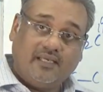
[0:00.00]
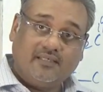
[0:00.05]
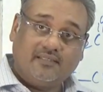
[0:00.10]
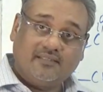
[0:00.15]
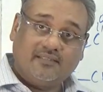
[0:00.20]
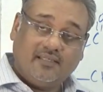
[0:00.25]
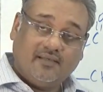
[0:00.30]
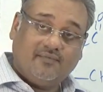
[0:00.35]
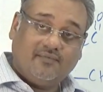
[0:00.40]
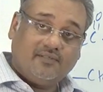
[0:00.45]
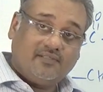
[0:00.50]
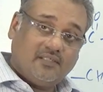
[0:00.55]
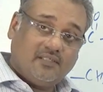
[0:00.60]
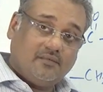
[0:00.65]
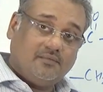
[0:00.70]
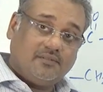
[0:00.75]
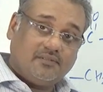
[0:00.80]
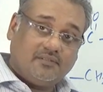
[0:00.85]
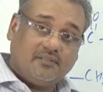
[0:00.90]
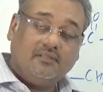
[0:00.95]
AS level
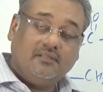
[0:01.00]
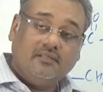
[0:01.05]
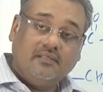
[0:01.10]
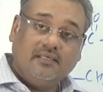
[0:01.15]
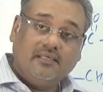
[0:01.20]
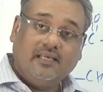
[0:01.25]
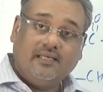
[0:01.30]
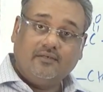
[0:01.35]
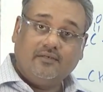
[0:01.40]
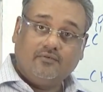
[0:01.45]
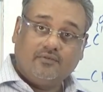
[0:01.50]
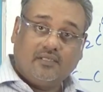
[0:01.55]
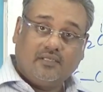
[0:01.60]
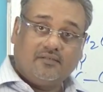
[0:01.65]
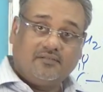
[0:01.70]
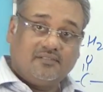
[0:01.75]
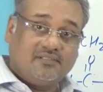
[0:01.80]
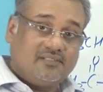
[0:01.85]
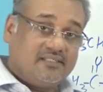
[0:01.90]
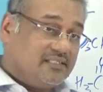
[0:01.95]
syllabus in
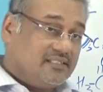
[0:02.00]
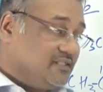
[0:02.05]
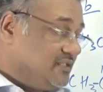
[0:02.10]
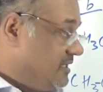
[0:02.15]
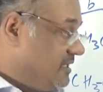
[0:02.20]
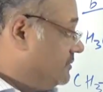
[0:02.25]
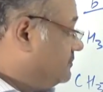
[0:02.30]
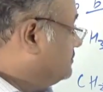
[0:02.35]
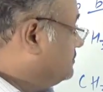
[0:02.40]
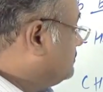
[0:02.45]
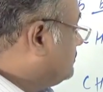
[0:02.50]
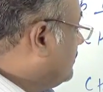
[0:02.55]
2016.